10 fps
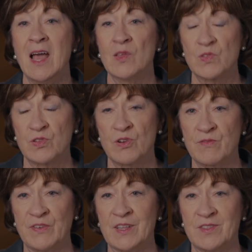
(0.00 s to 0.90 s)

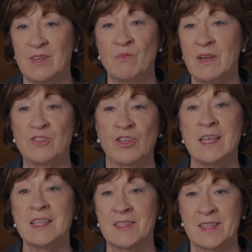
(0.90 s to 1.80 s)
surfaced in which
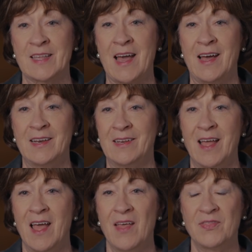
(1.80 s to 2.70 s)
he said
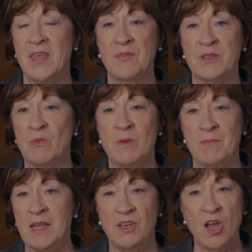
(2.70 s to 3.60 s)
that there would
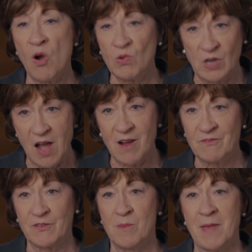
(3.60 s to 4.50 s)
be no
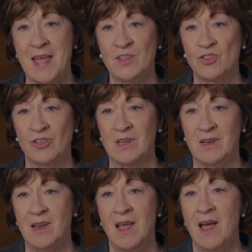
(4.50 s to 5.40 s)

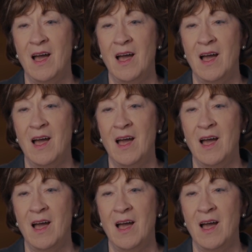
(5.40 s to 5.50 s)
confirmation